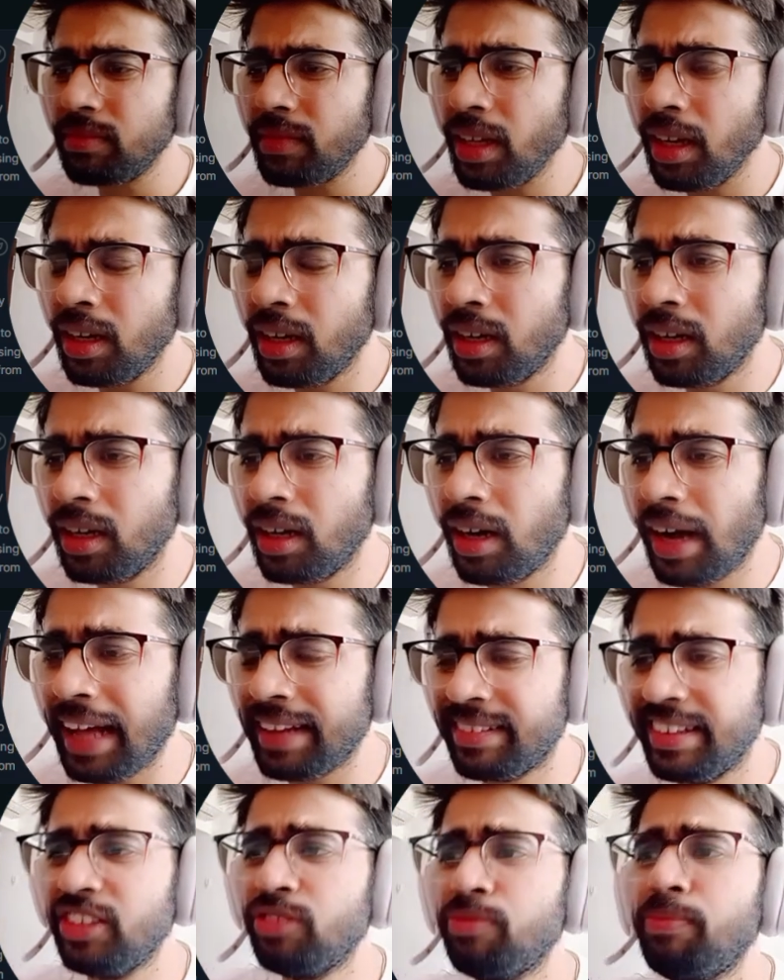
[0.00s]
uh,
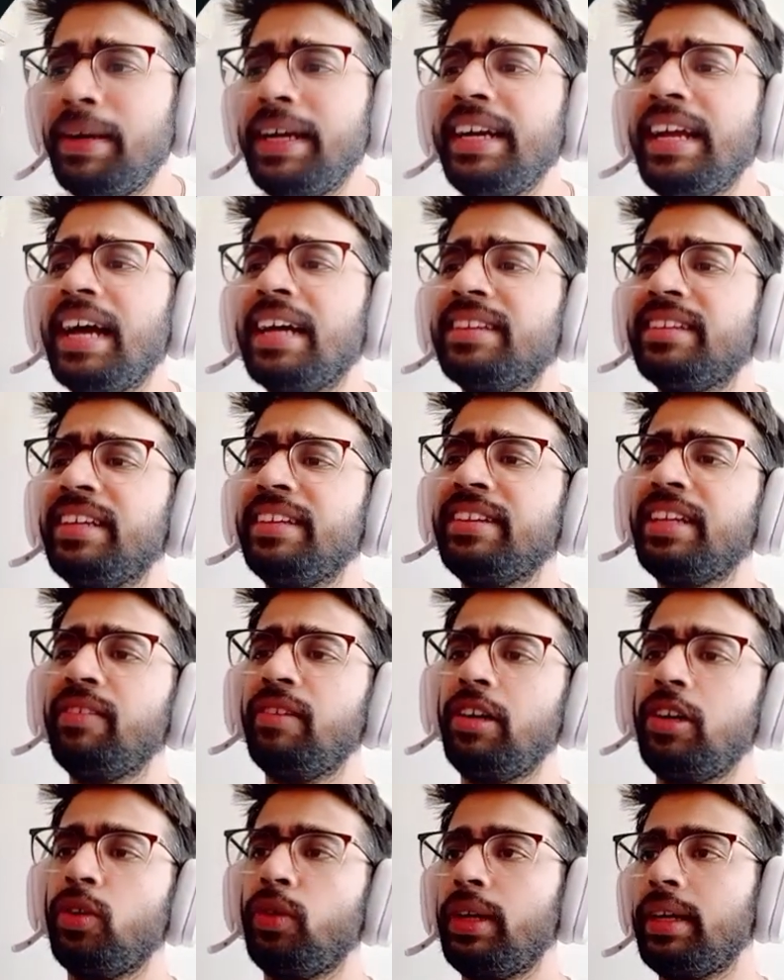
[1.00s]
assessment and then they will
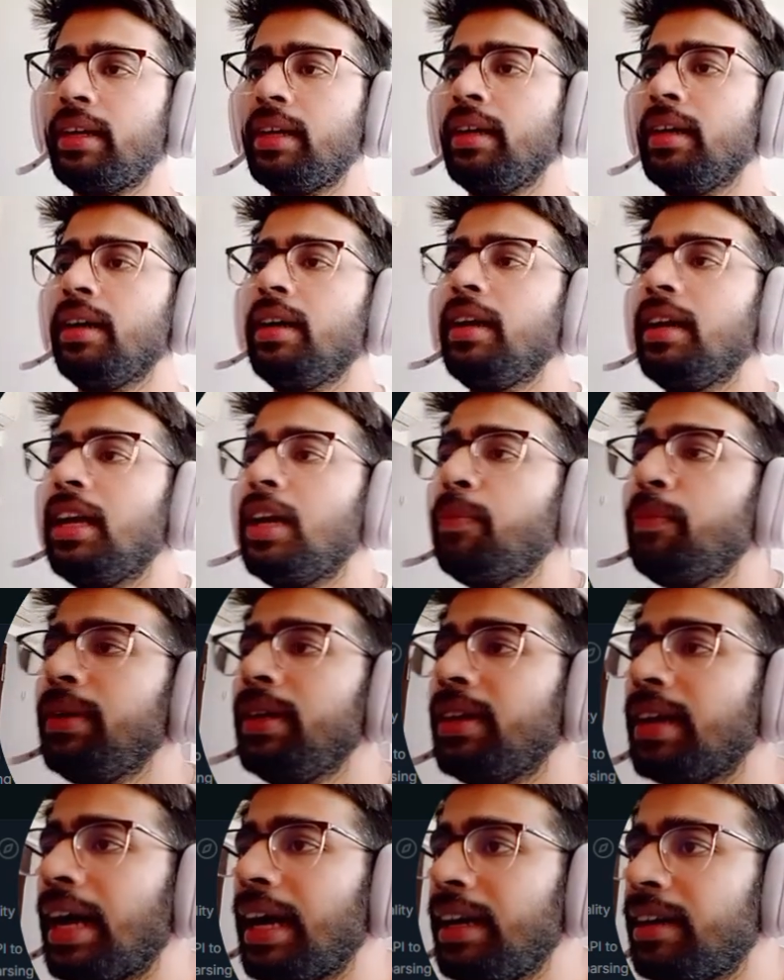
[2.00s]
do it. Let
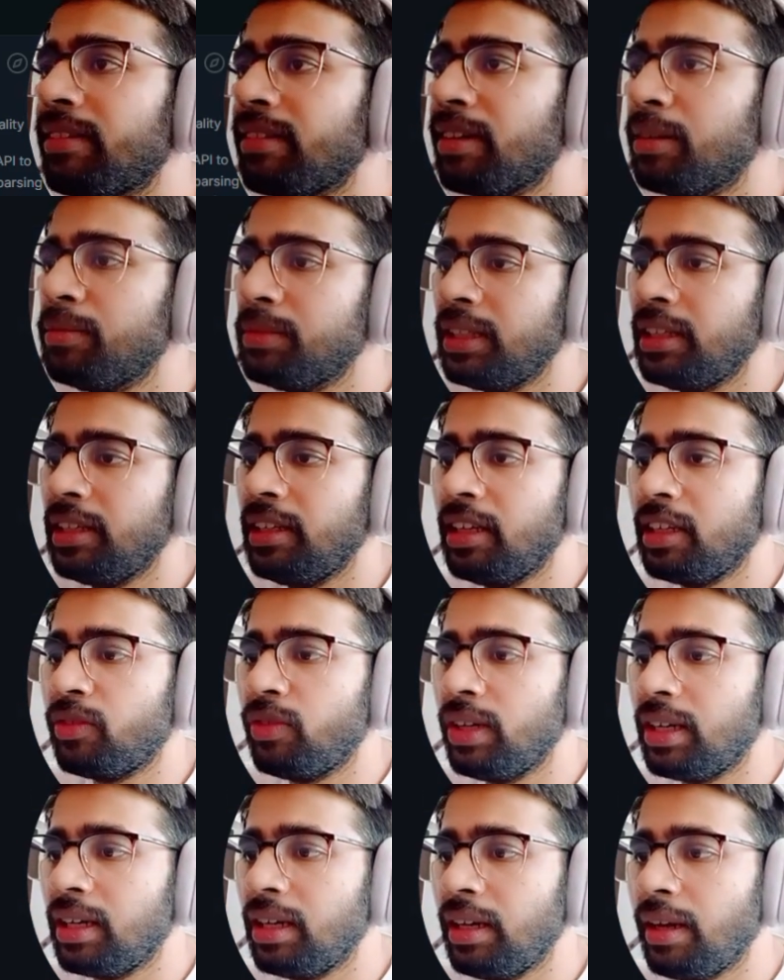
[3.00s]
me write something here
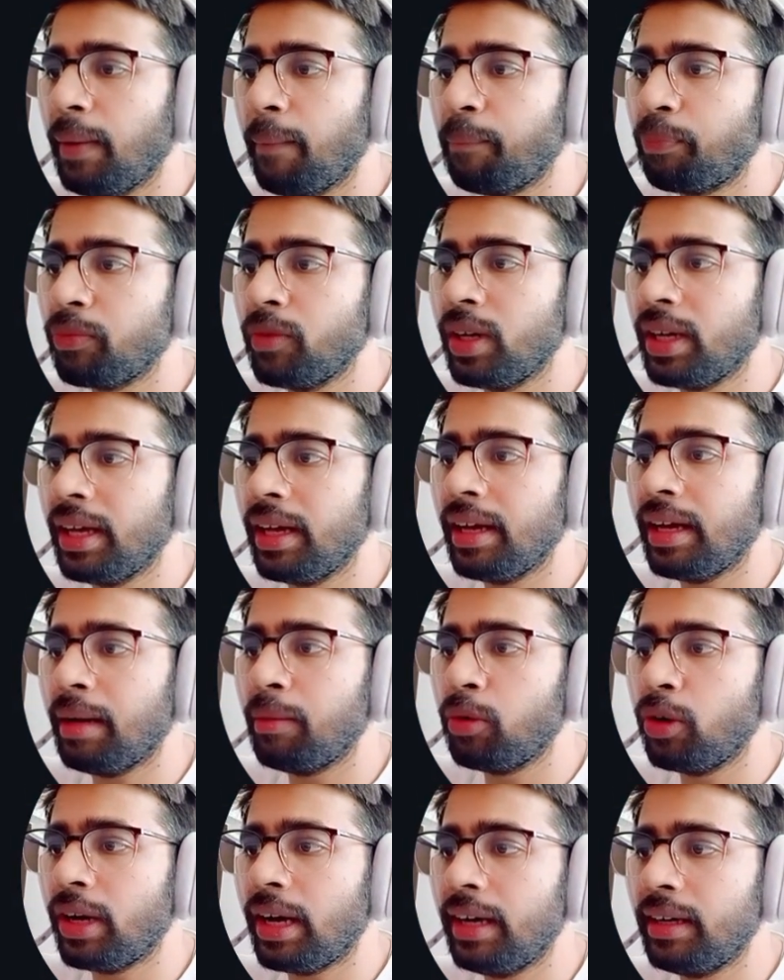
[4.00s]
quickly. Okay, I'm
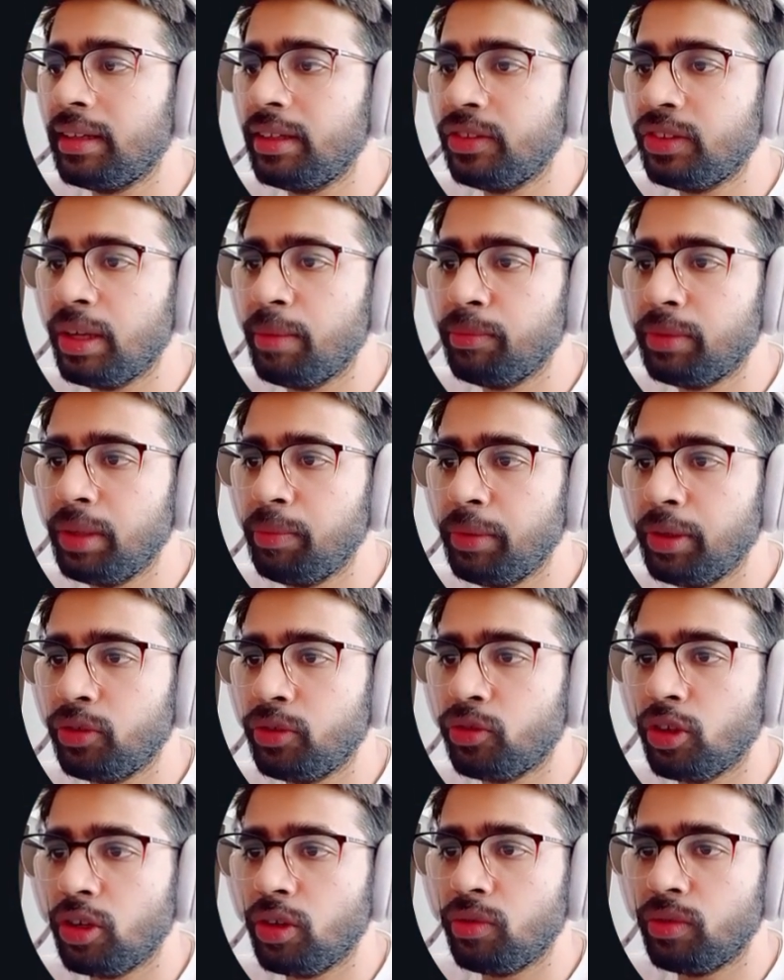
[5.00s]
going to write this MCP
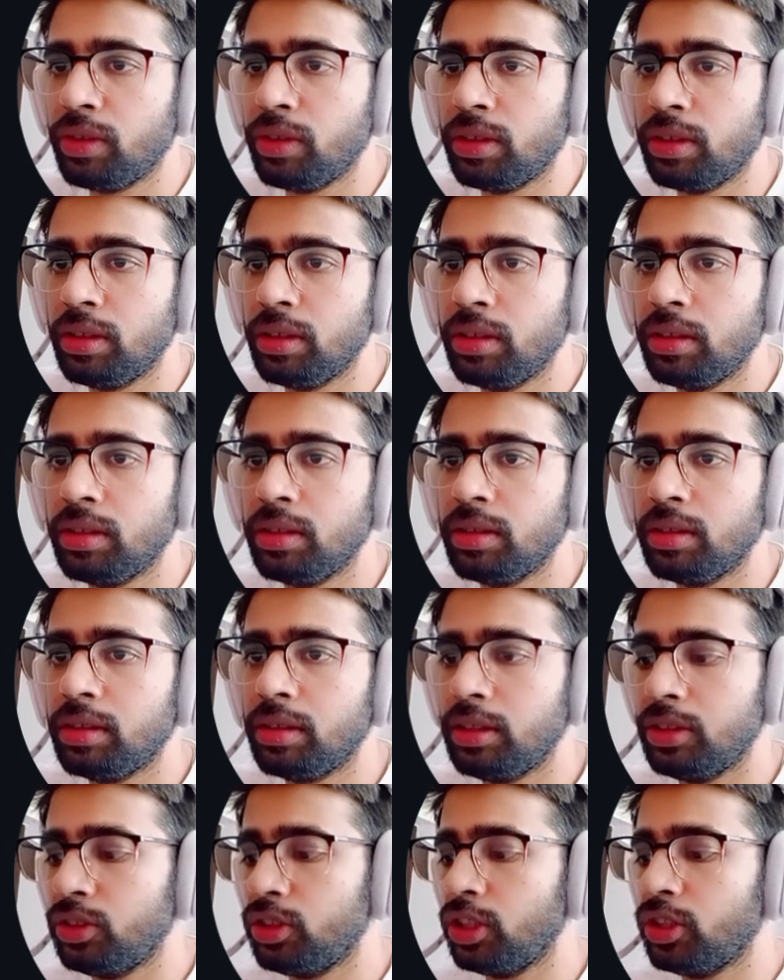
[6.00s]
server
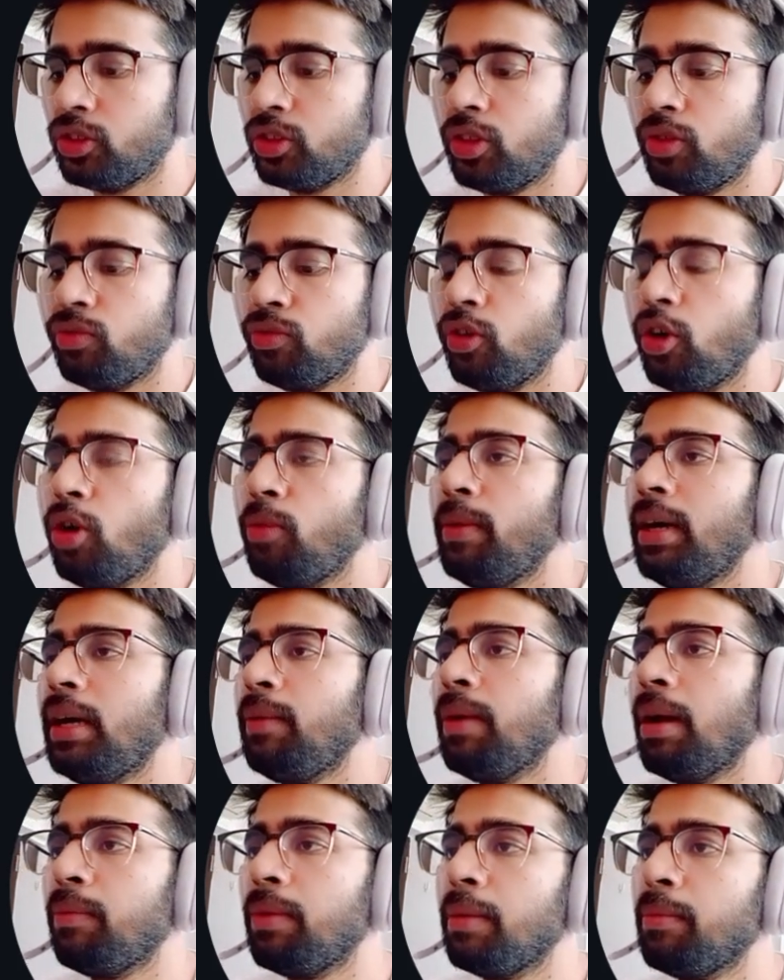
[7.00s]
in JSON format,
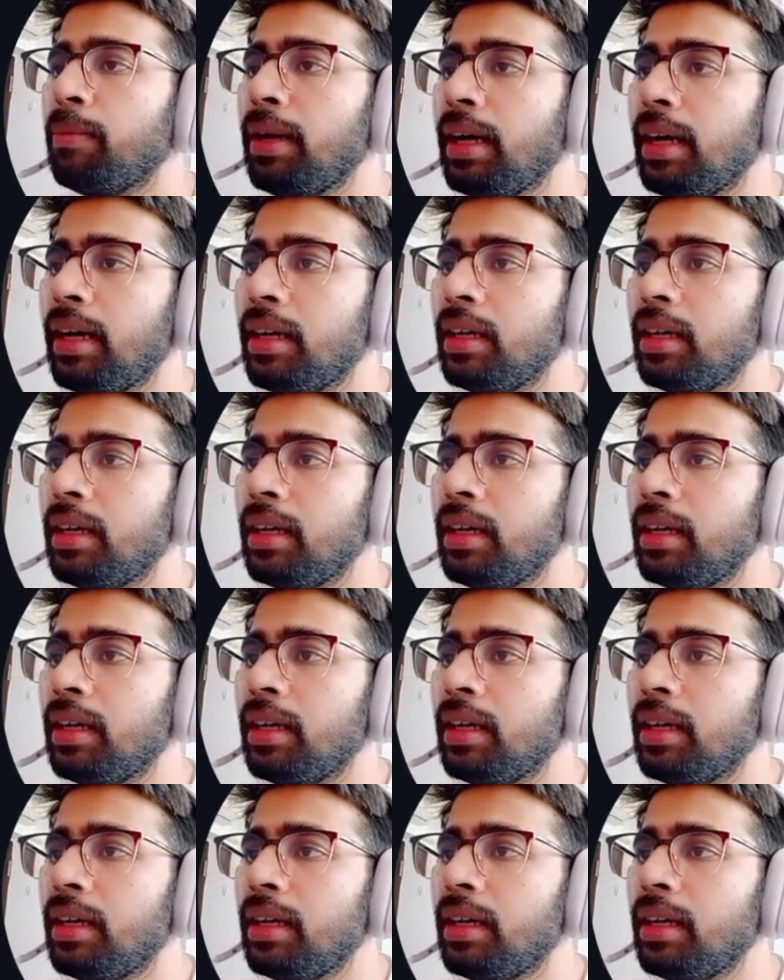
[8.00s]
blah, blah, blah.